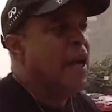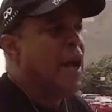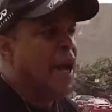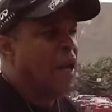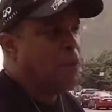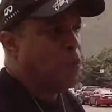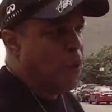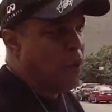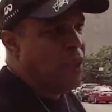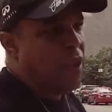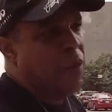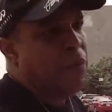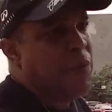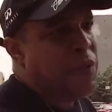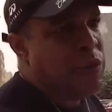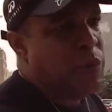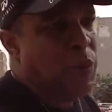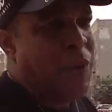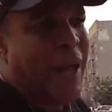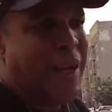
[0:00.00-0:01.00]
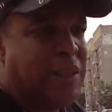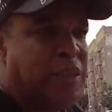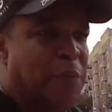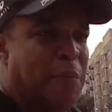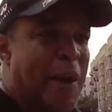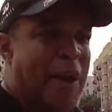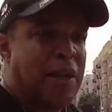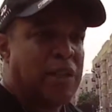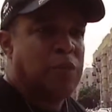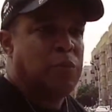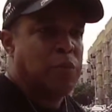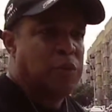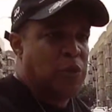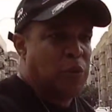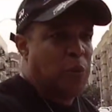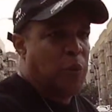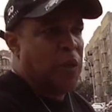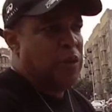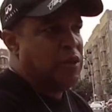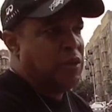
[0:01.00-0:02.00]
And one of the original Latin symbolics was the
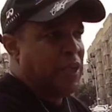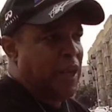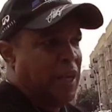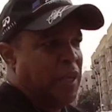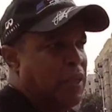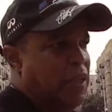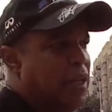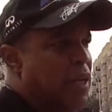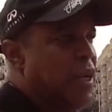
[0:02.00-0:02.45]
one that